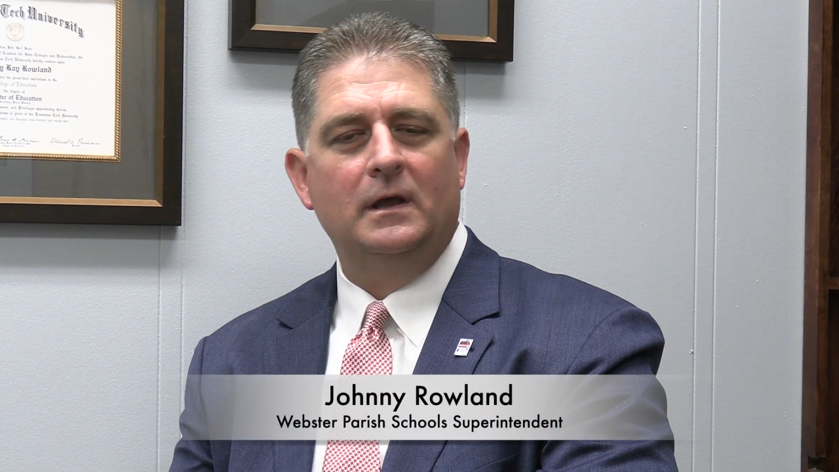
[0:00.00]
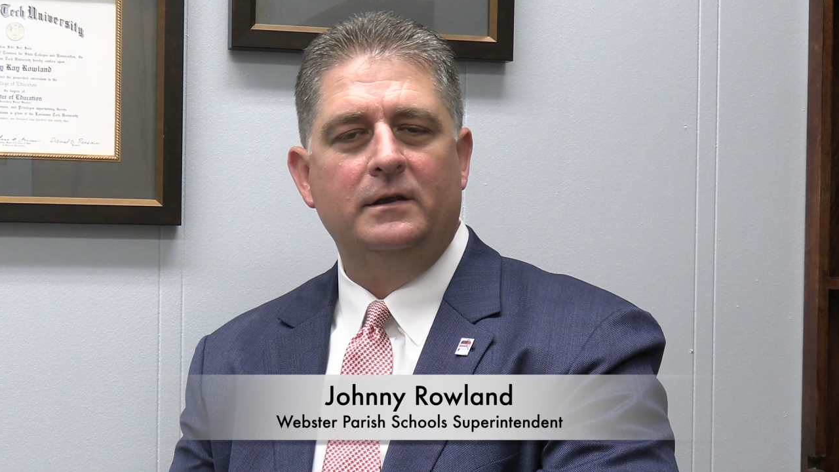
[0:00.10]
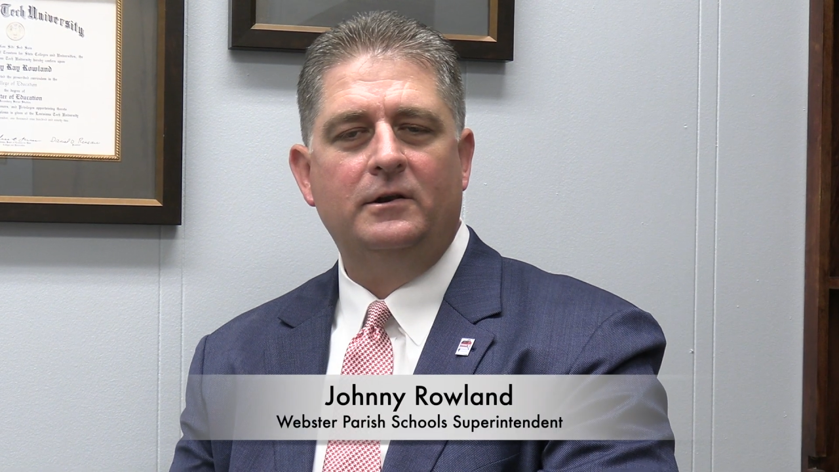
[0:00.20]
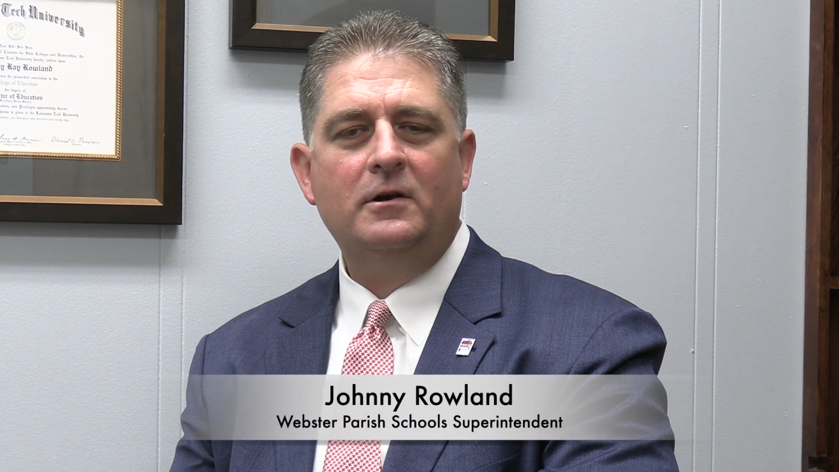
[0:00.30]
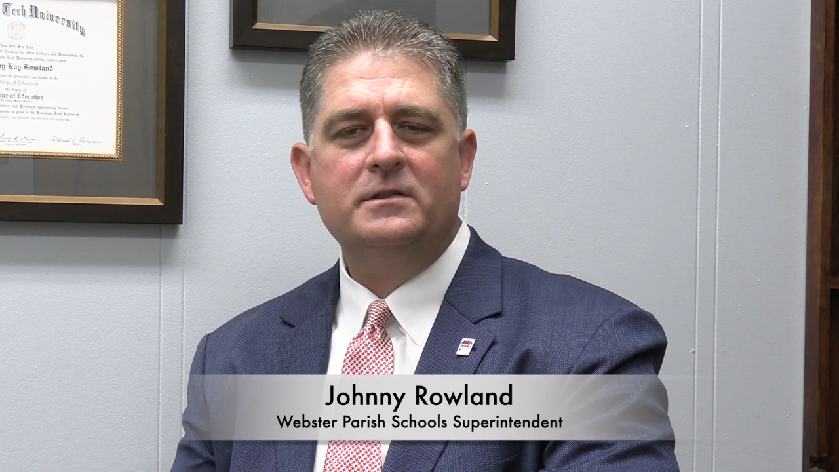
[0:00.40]

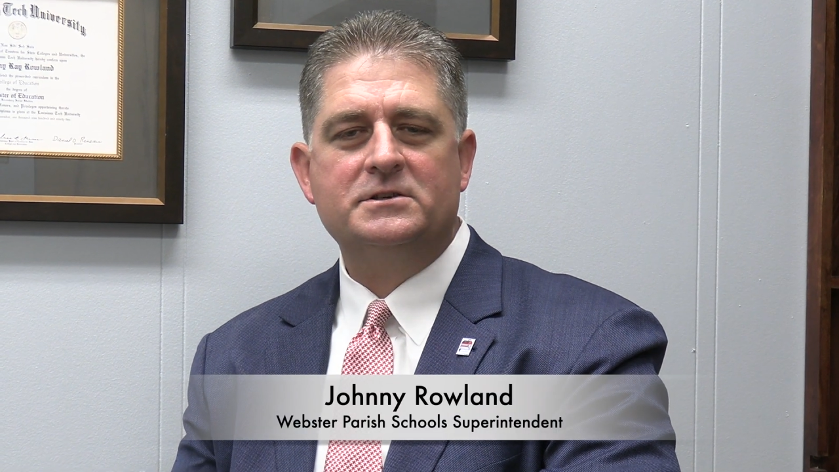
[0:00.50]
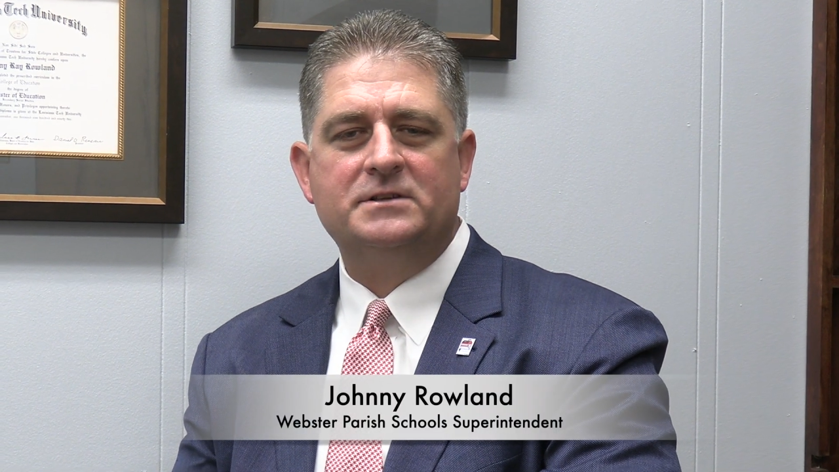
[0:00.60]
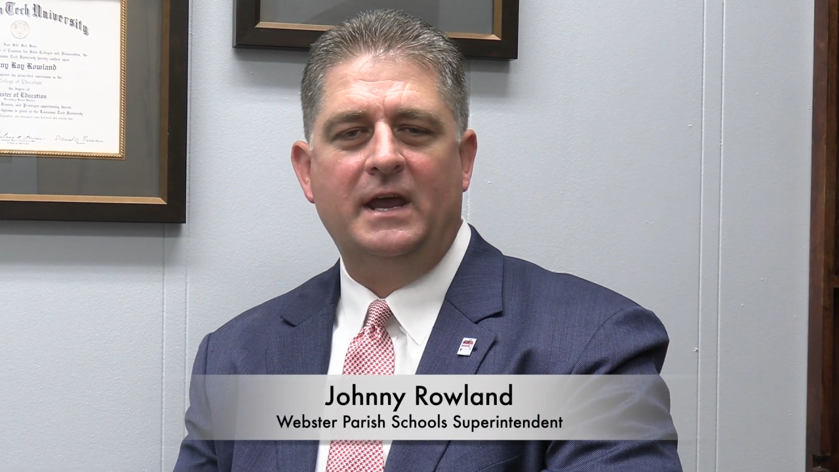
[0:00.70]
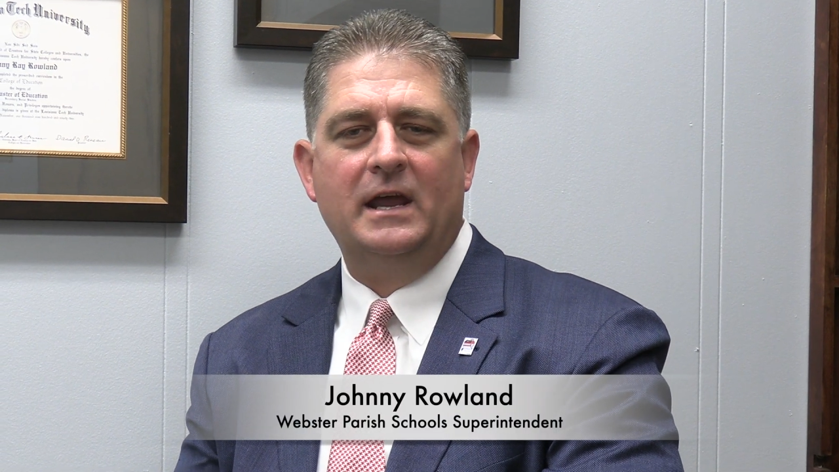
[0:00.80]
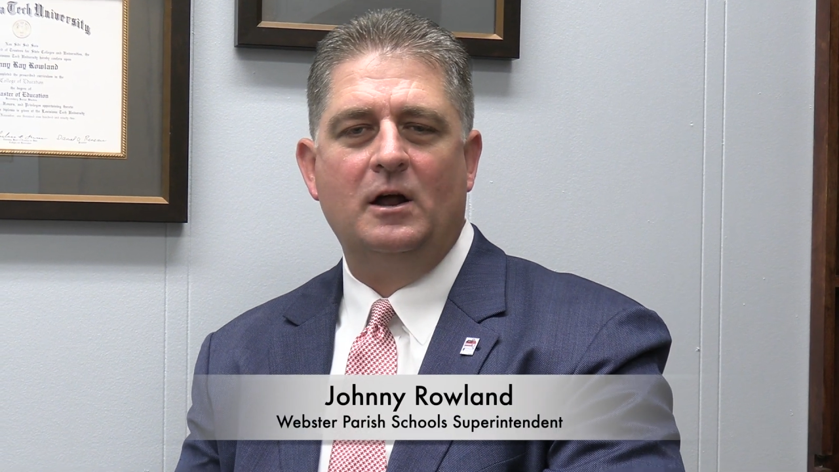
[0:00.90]
During the
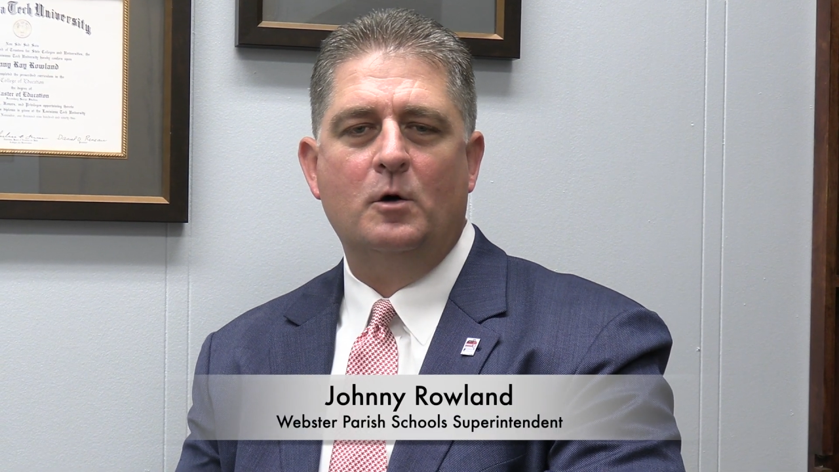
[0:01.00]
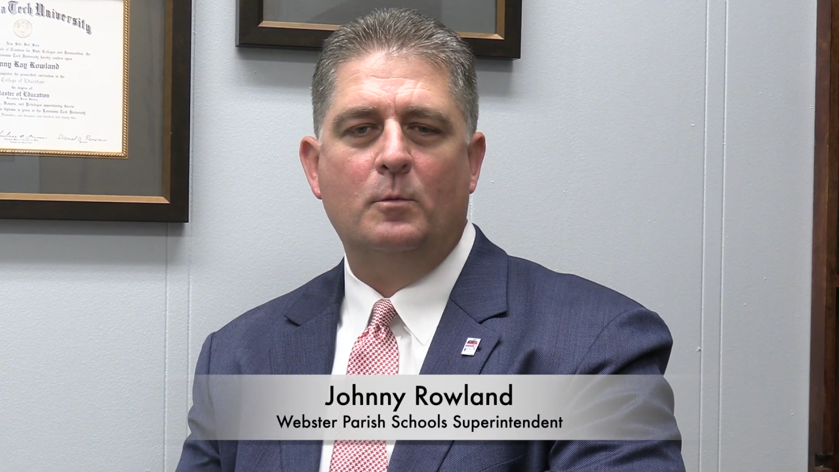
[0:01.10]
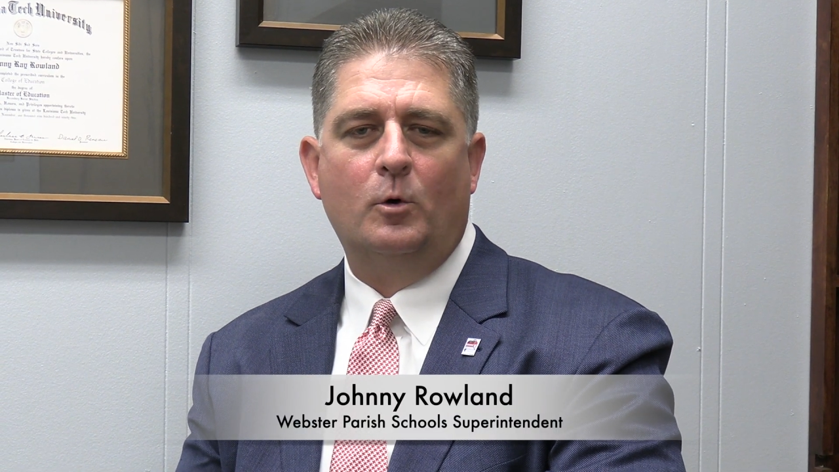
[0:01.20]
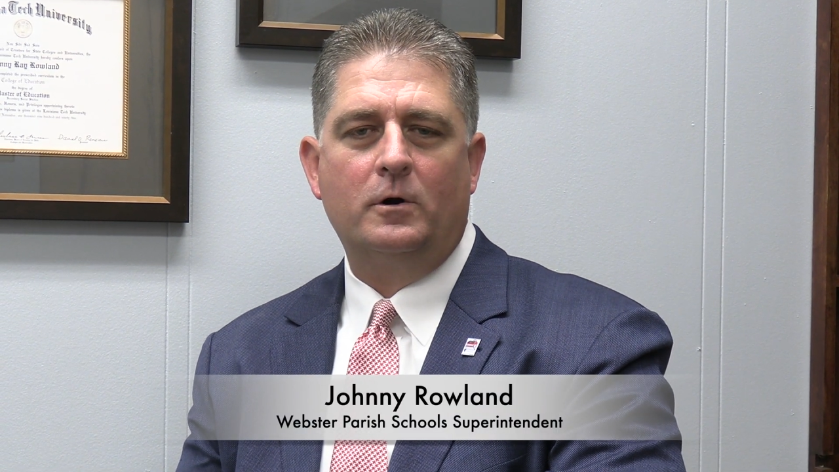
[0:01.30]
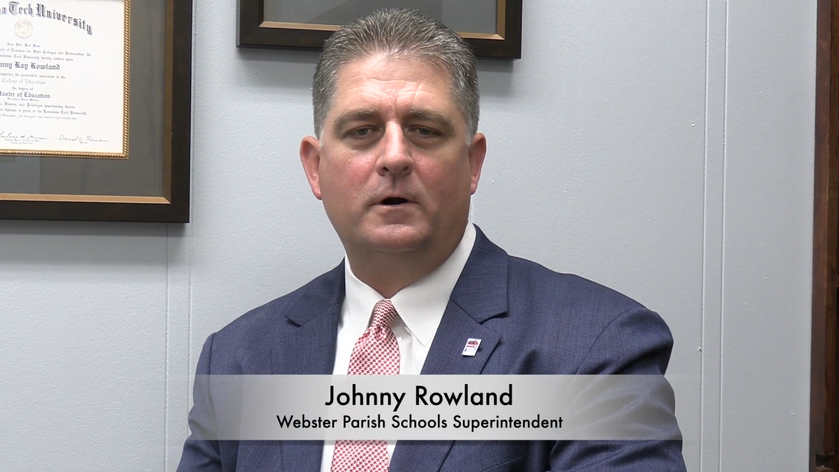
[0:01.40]
stay-at-home
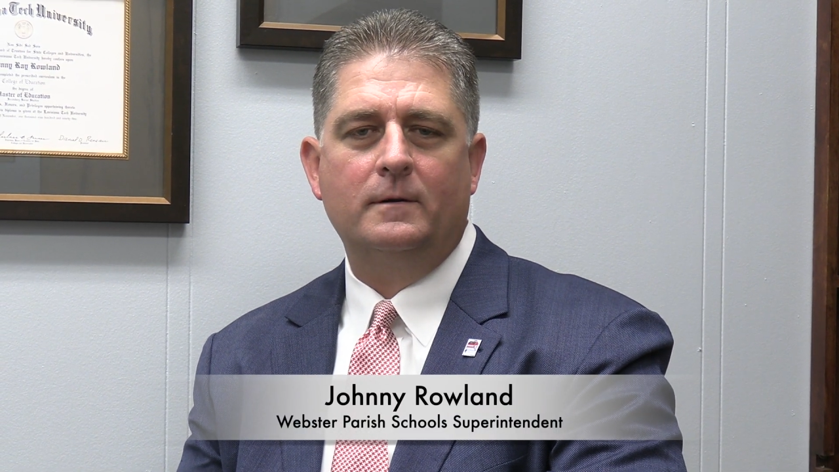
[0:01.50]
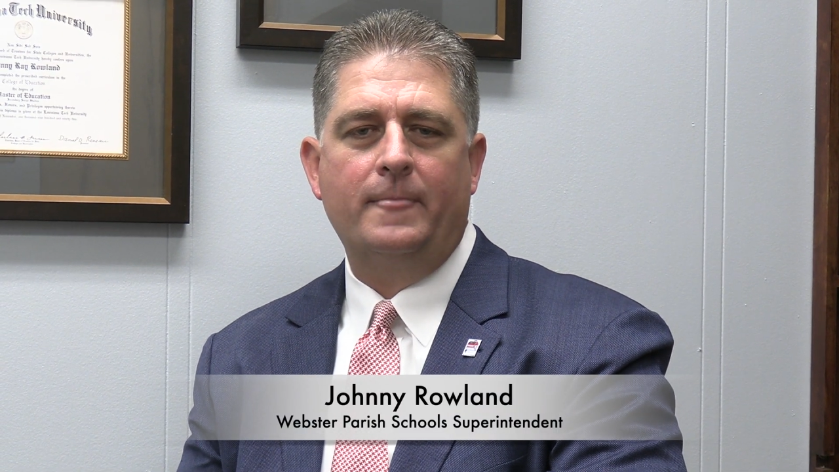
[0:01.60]
order,